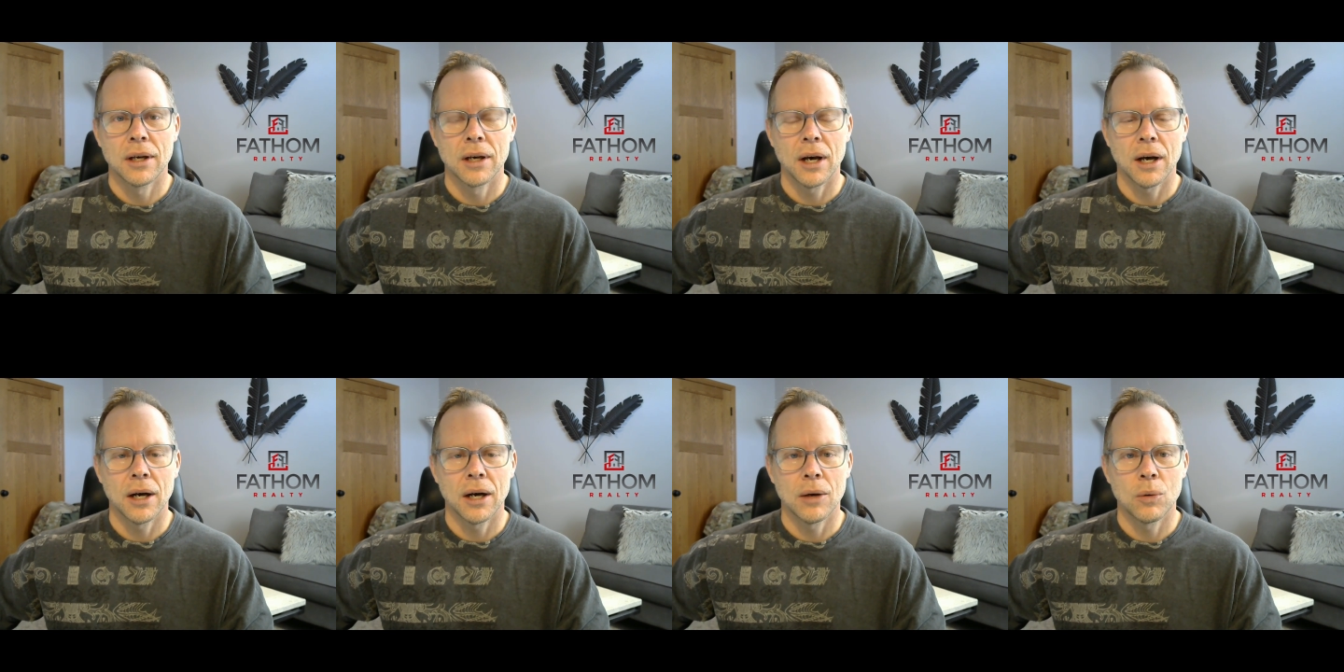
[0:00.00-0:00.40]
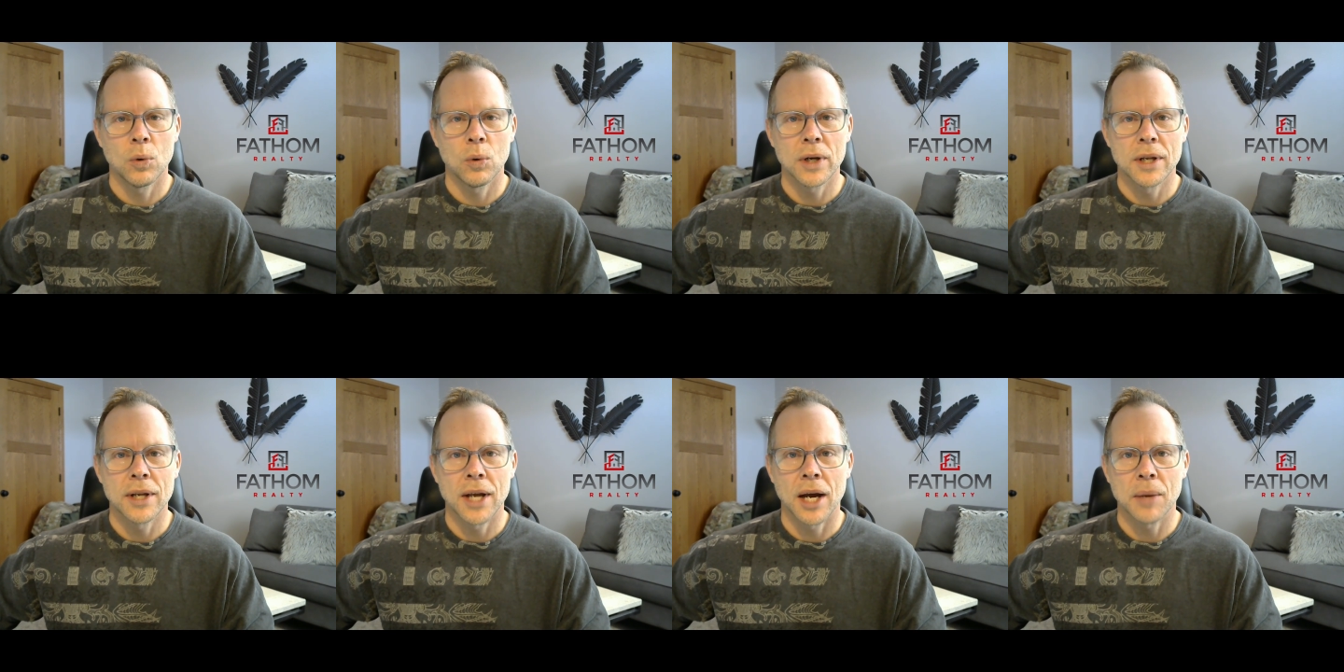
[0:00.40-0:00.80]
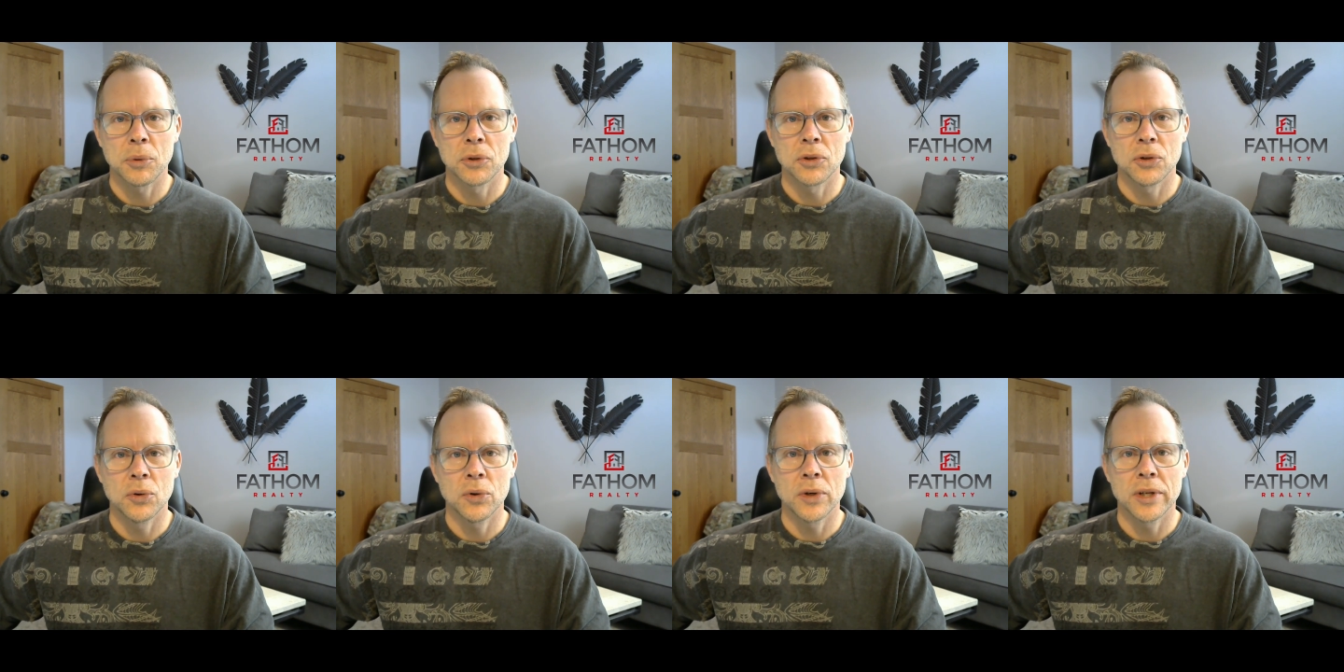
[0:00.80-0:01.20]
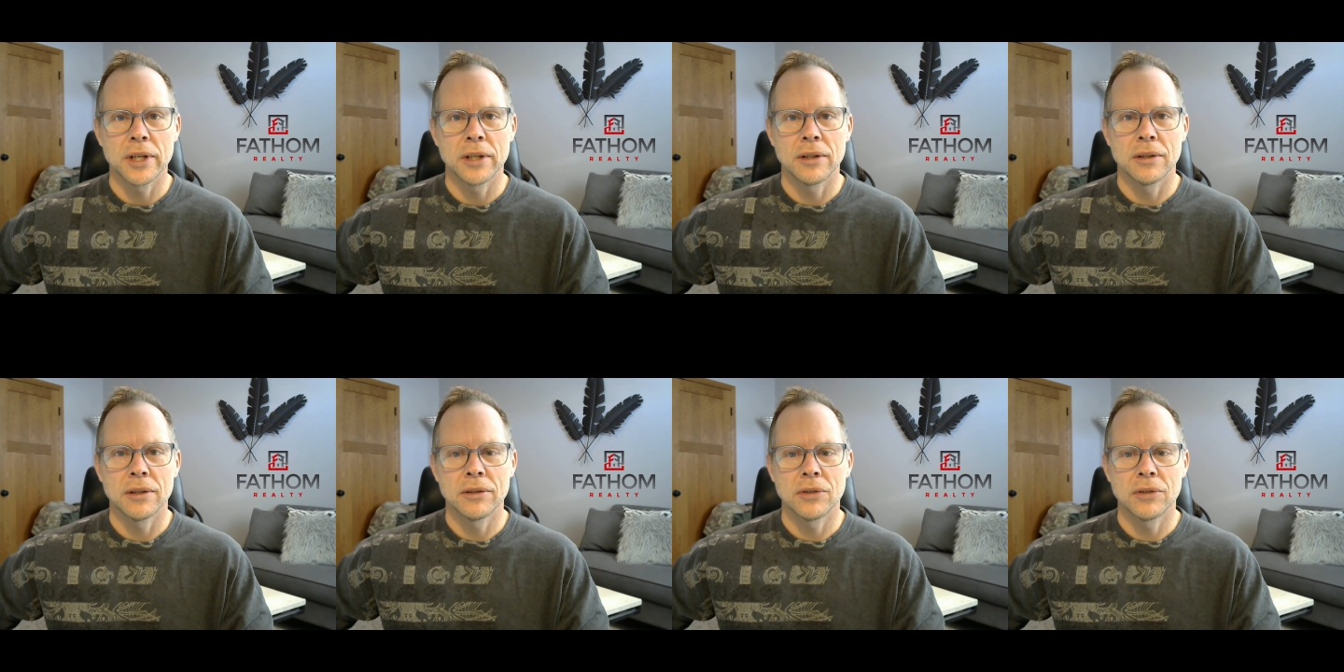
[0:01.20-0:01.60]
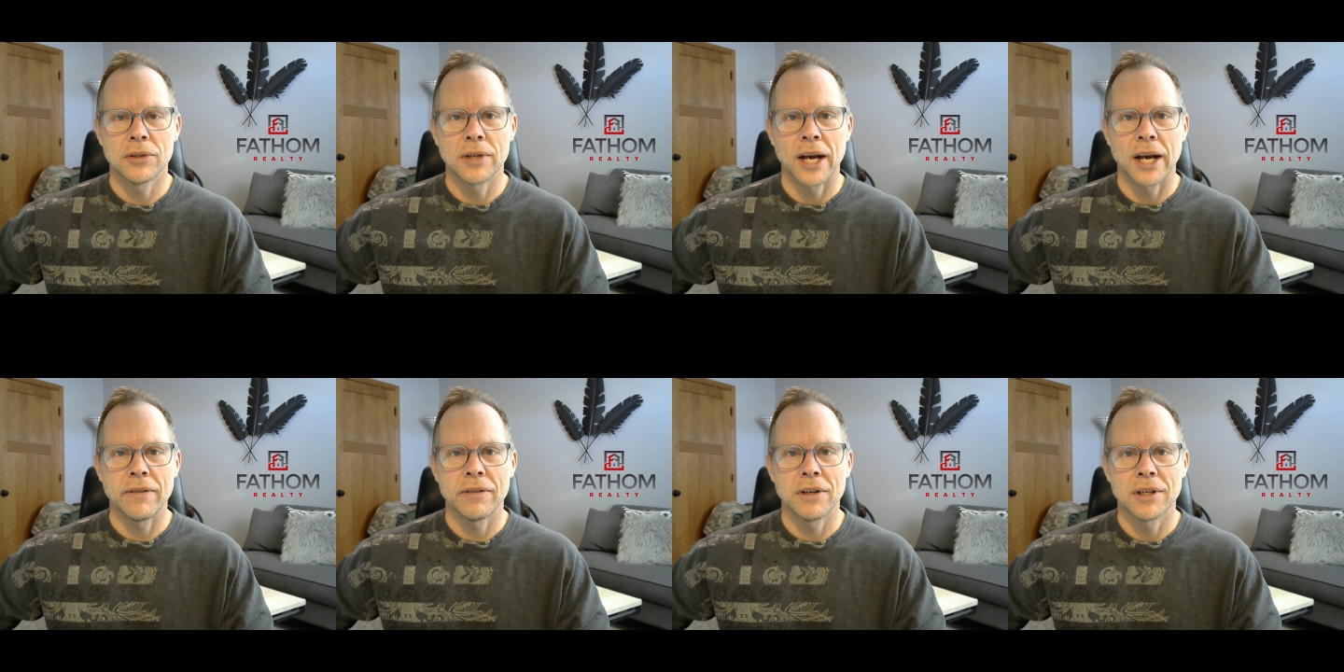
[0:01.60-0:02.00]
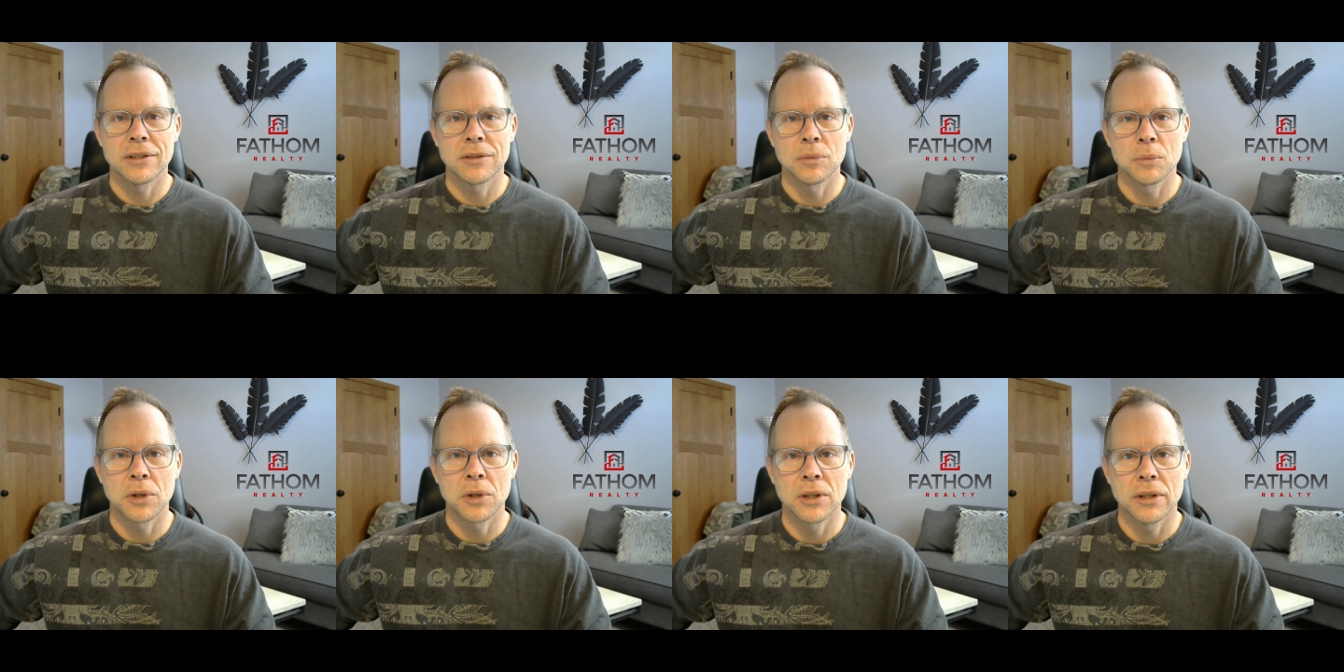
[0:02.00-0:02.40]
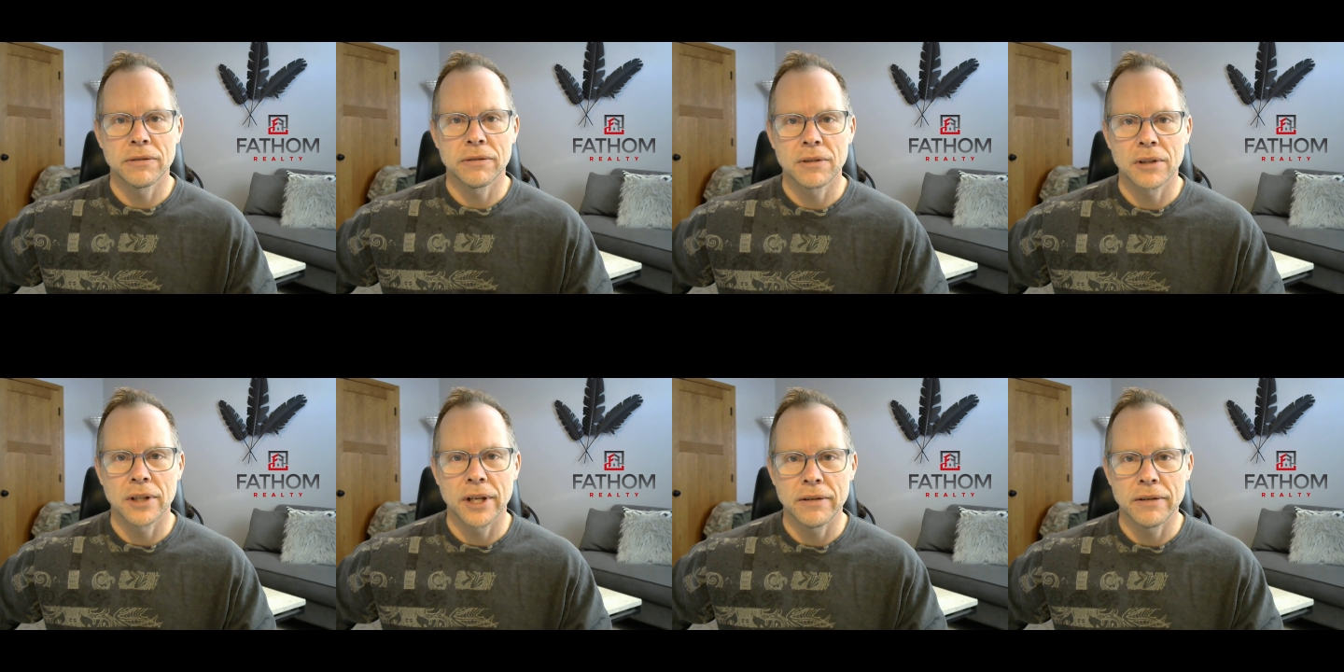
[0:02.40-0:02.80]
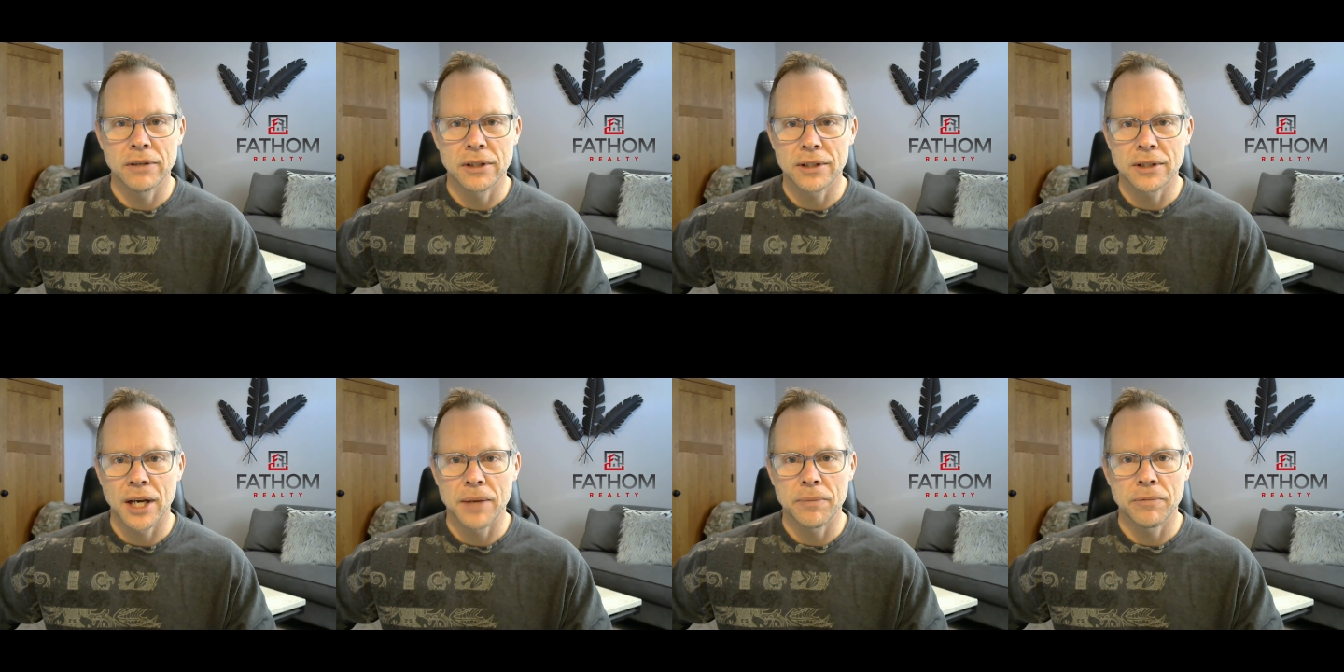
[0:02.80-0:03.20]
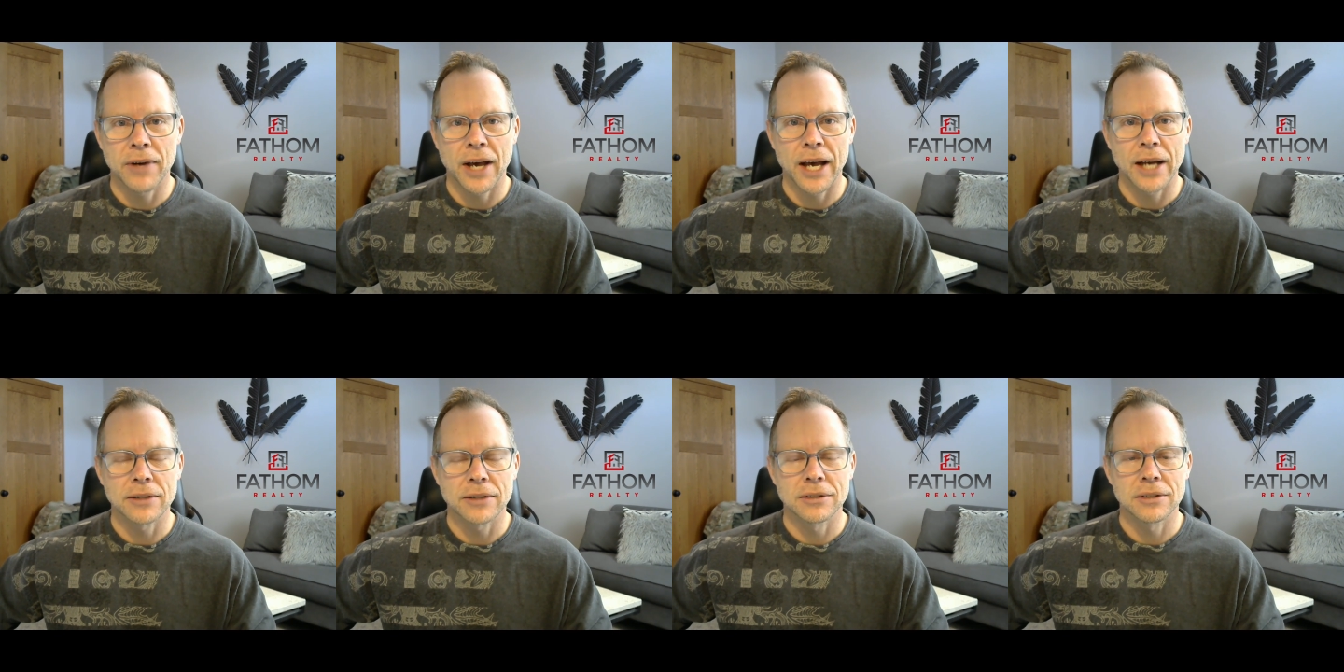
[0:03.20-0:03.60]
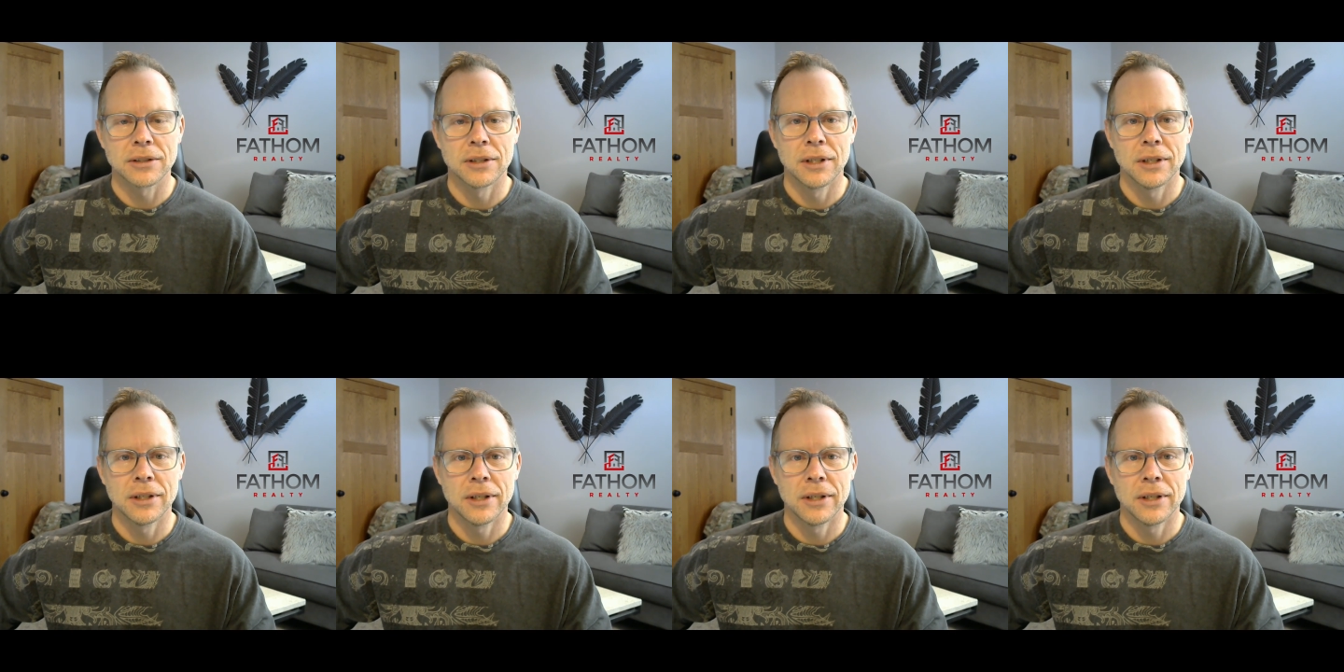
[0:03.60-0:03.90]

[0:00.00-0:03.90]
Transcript: Uh, what an opportunity to dive into some Cliff Clavin type facts.